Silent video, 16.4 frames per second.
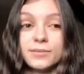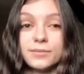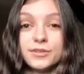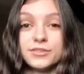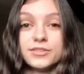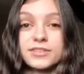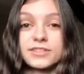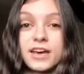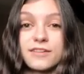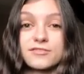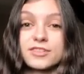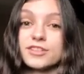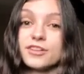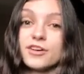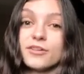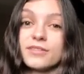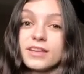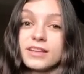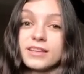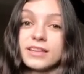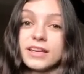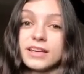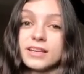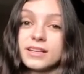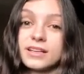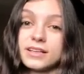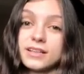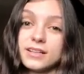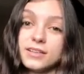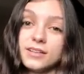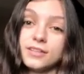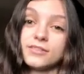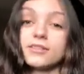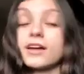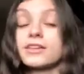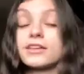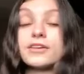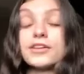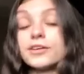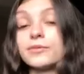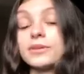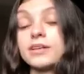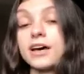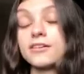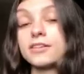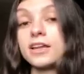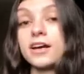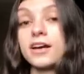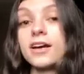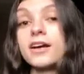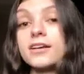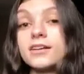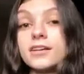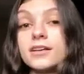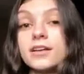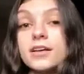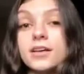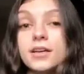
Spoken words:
you just have to know that like you're not the only one out there, and